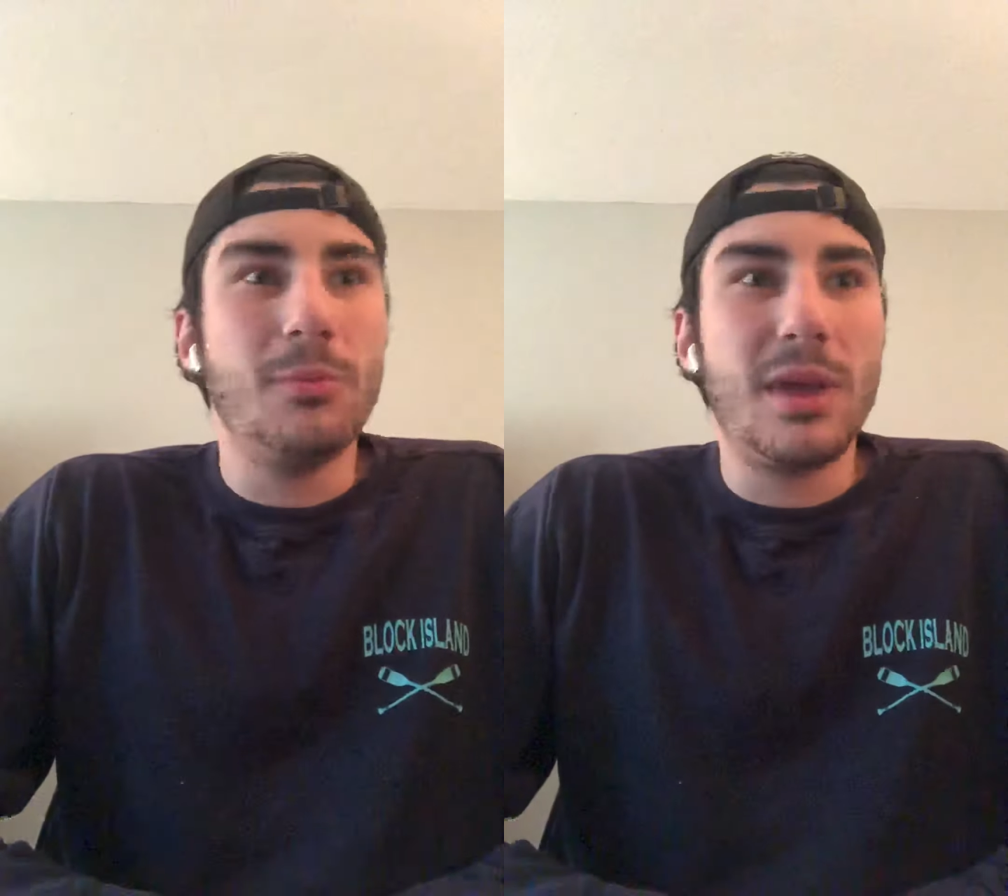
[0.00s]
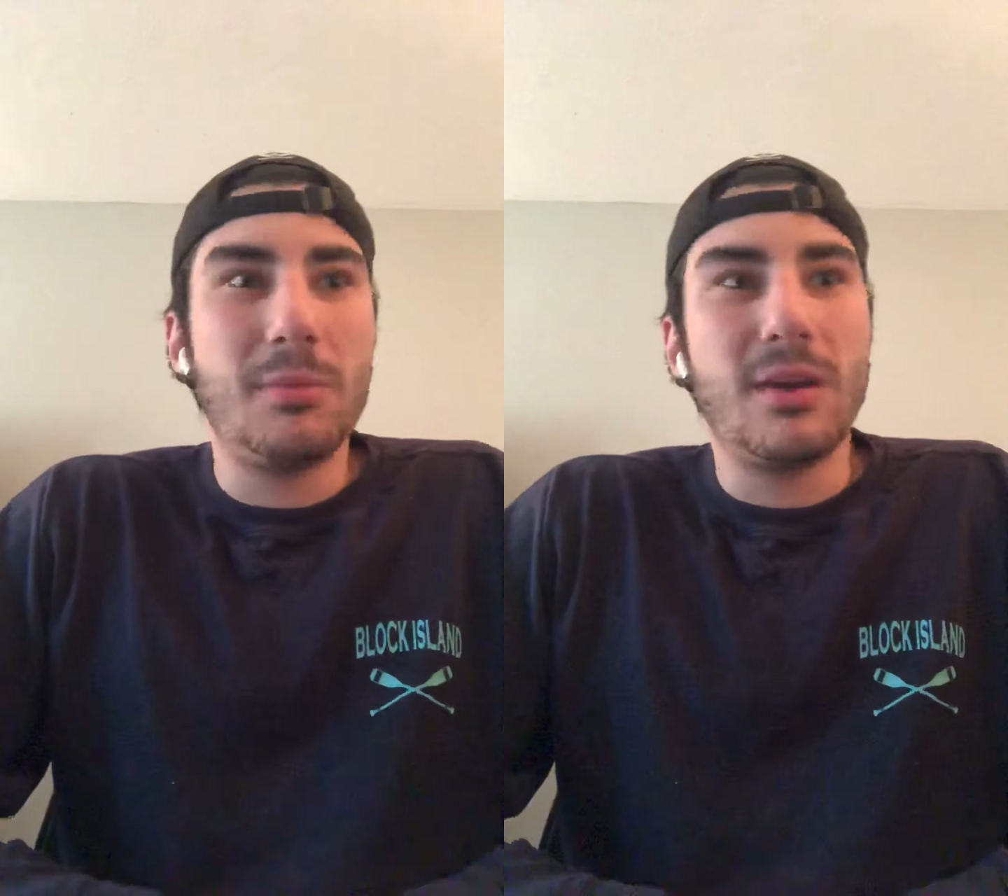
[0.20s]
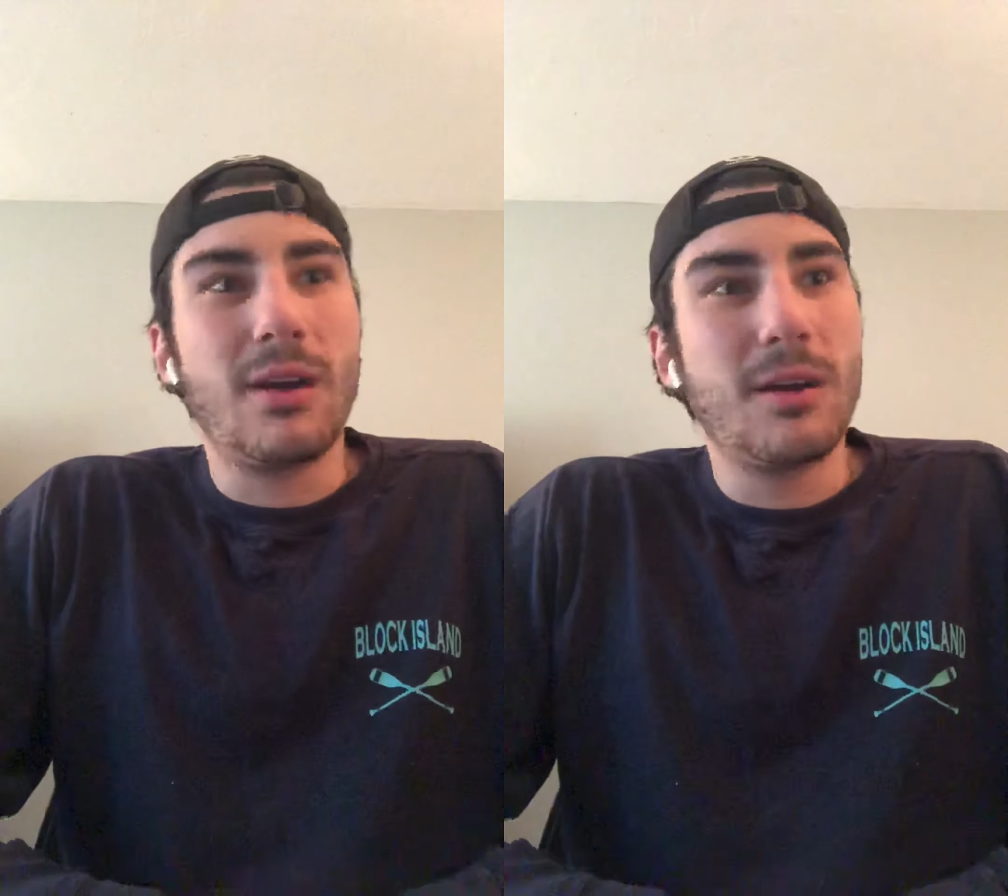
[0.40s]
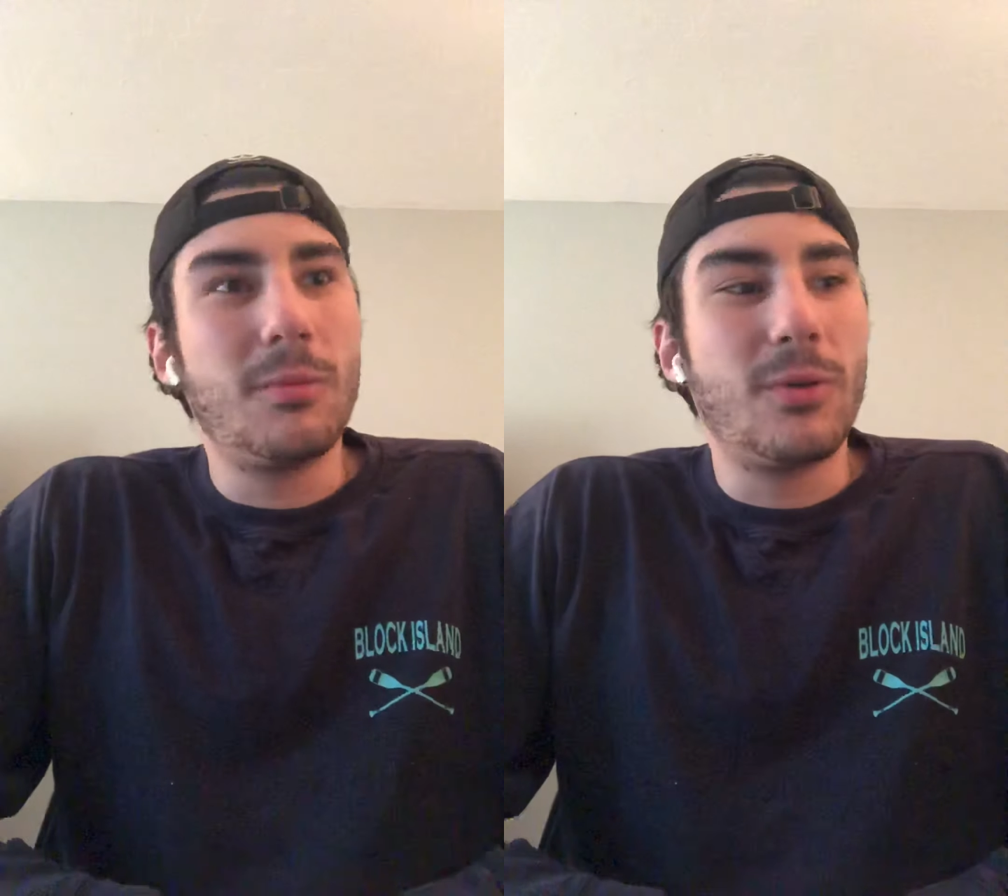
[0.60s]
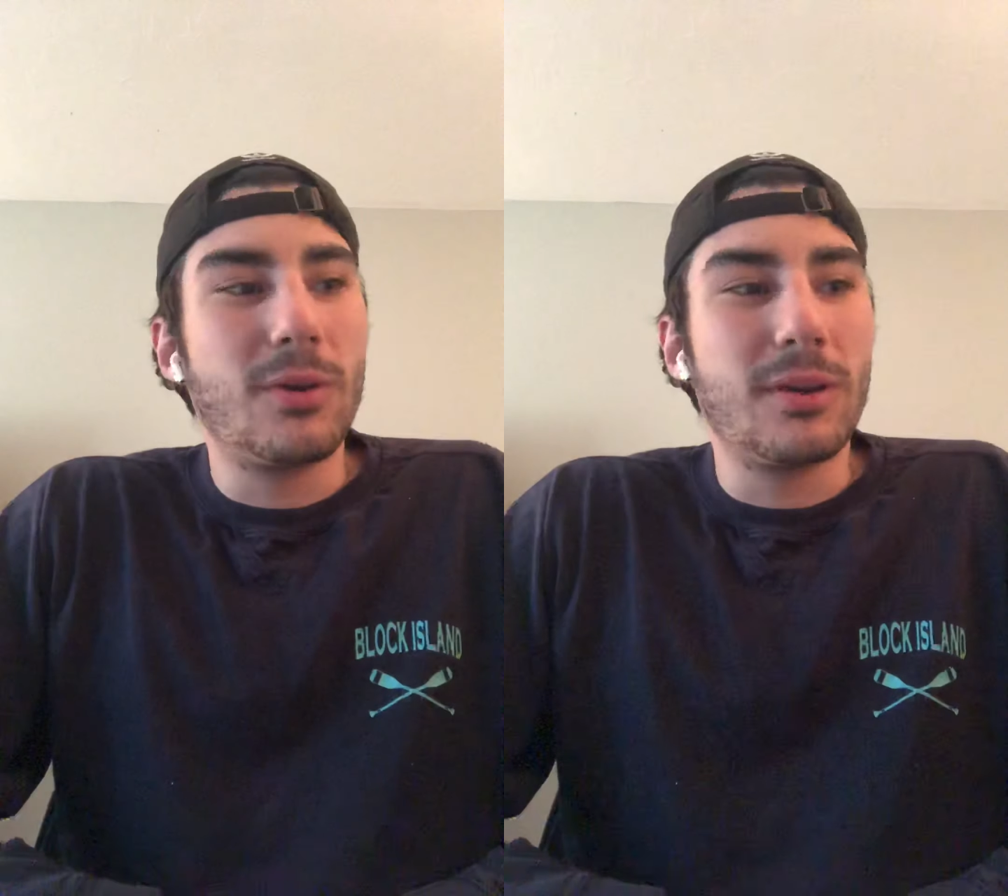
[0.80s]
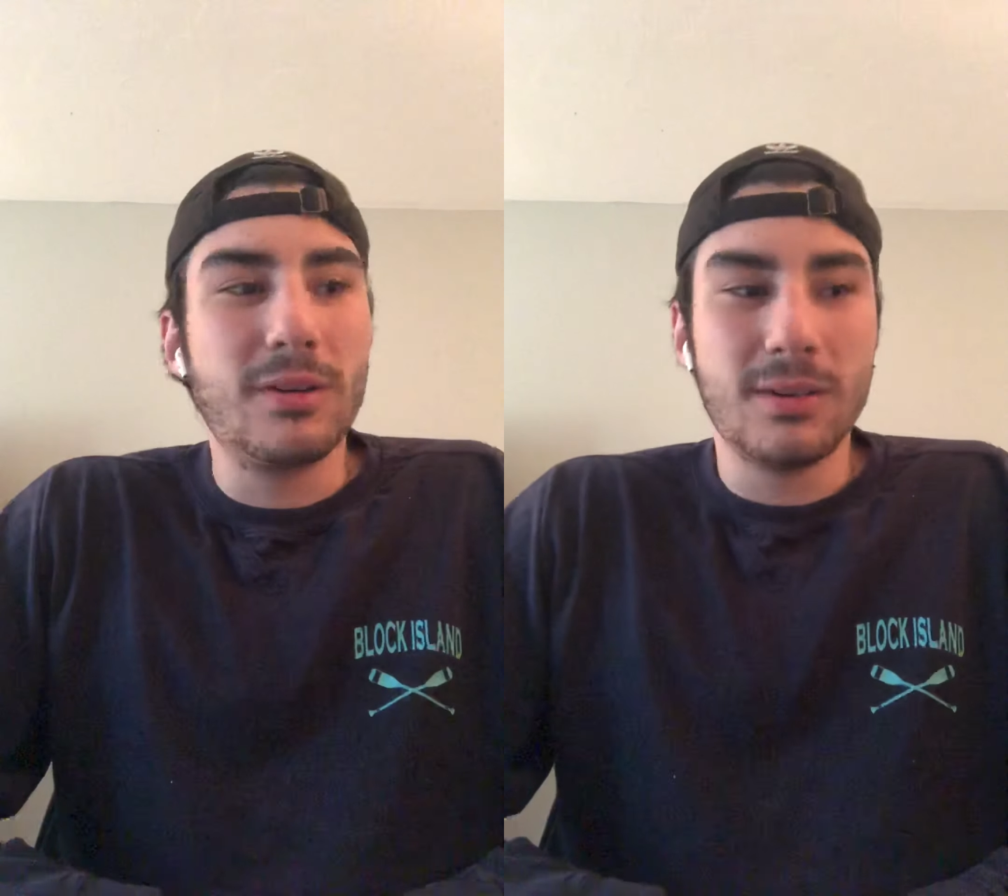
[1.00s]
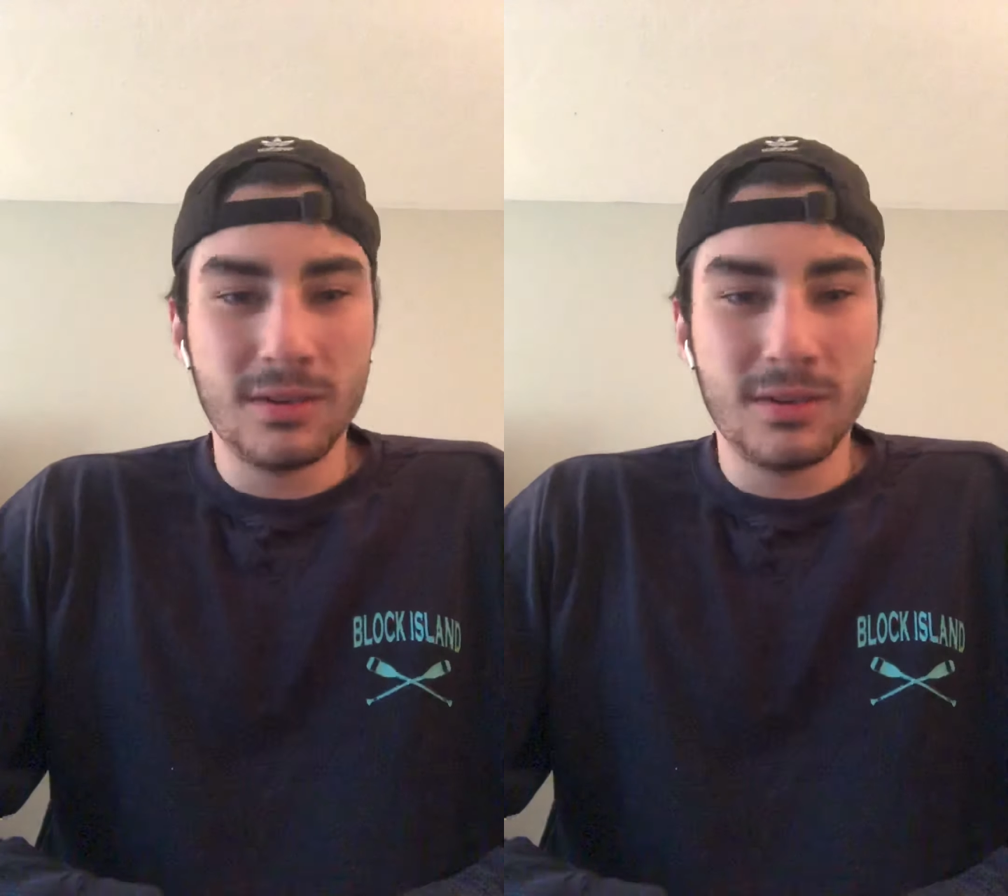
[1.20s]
maybe are more